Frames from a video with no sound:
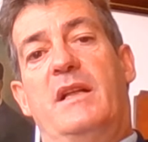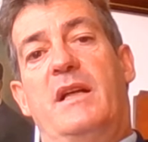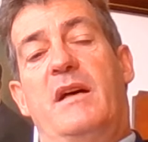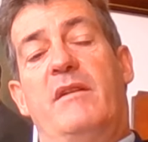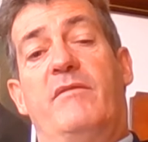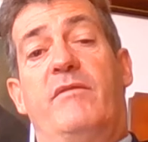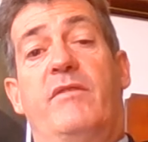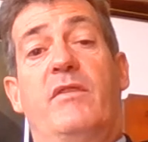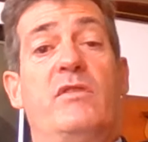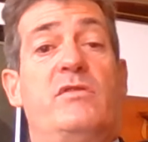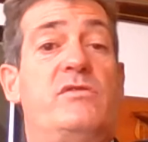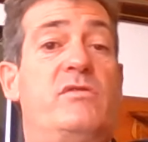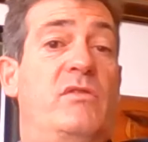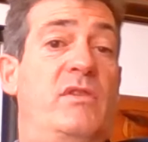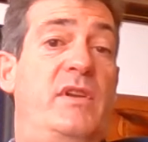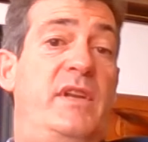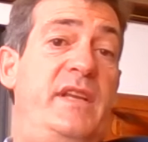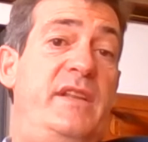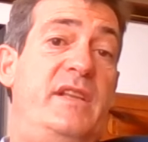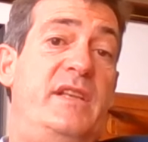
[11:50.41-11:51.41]

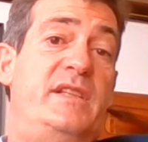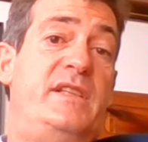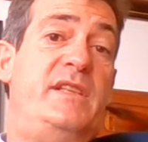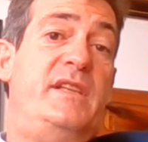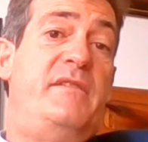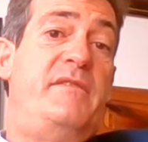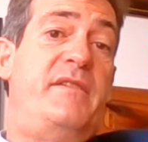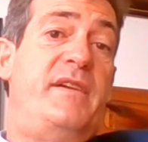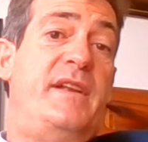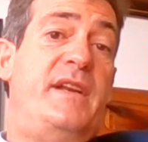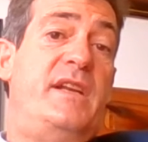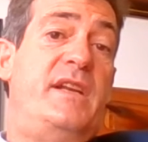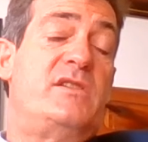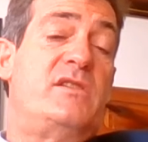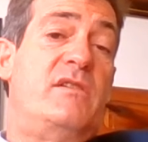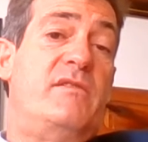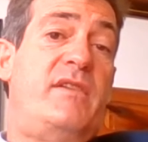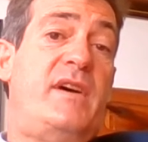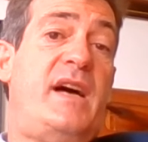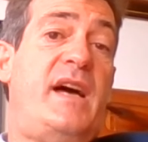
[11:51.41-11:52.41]
unfortunately, the seafarers
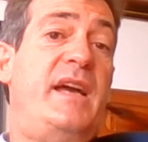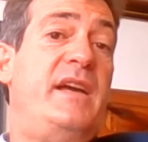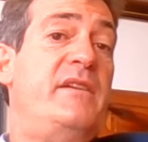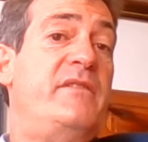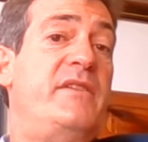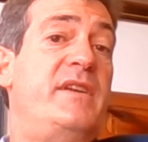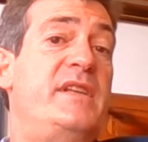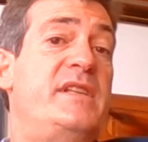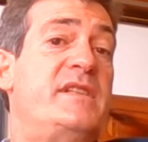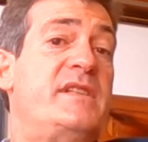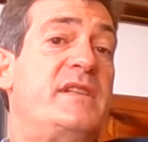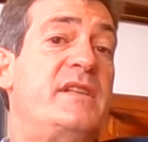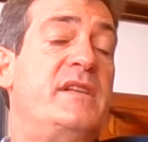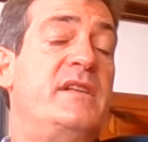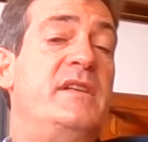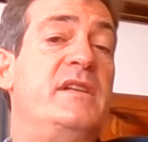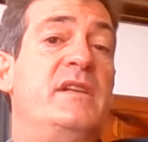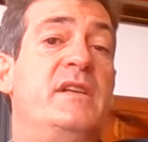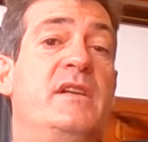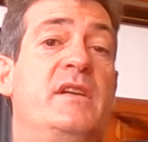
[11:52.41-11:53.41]
of high risk
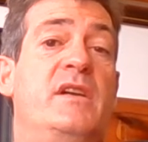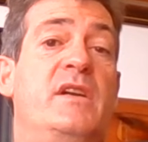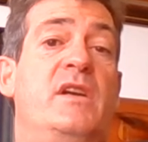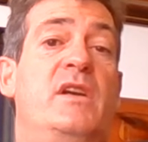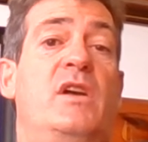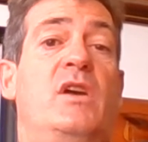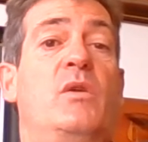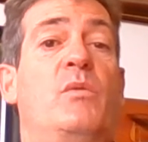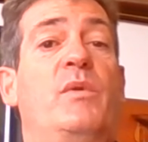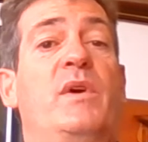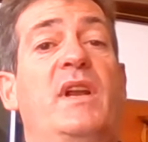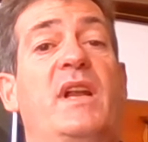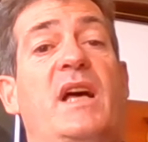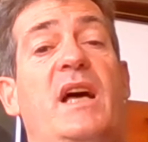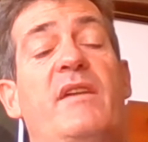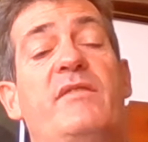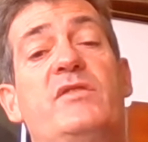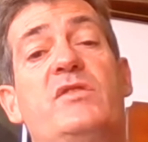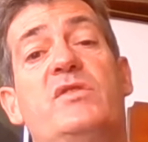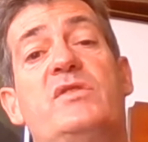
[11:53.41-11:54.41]
will
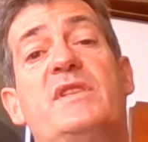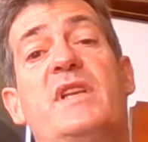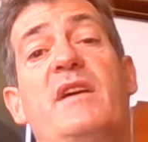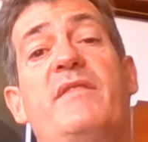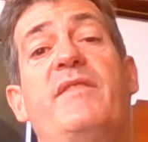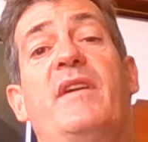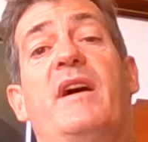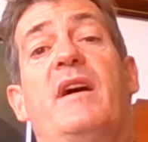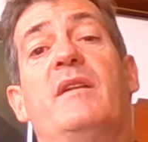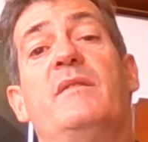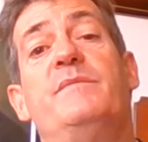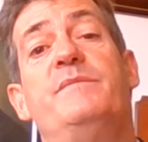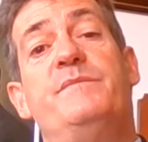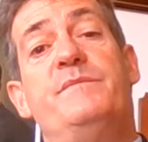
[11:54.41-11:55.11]
have to suffer,